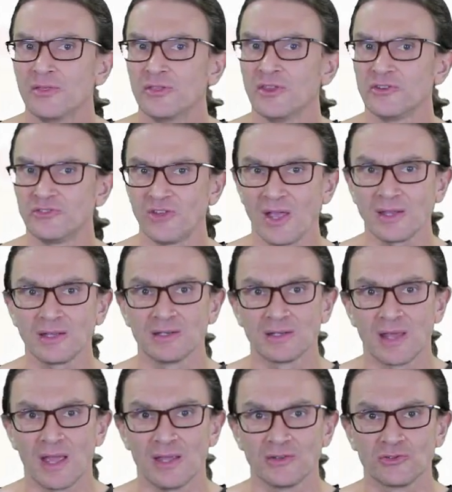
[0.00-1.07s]
The second
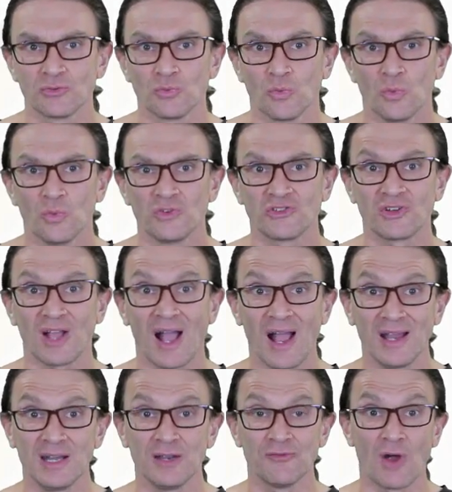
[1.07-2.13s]
case was
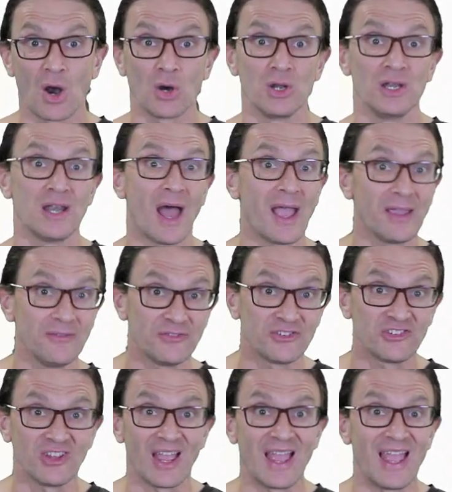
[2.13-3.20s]
kind of our
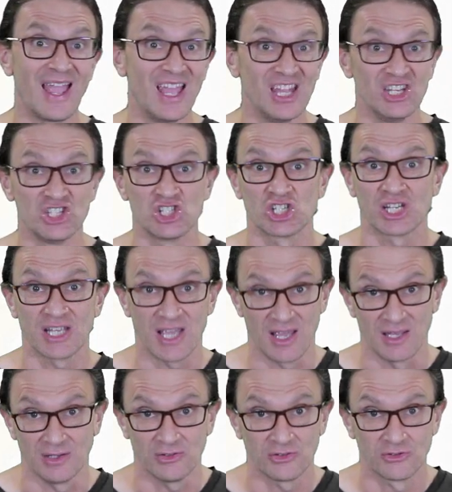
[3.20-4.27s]
knife's edge
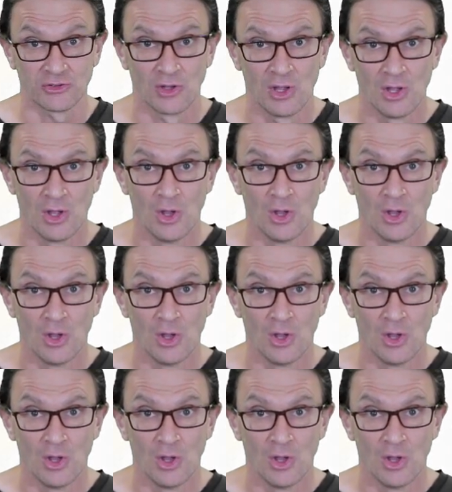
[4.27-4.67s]
case.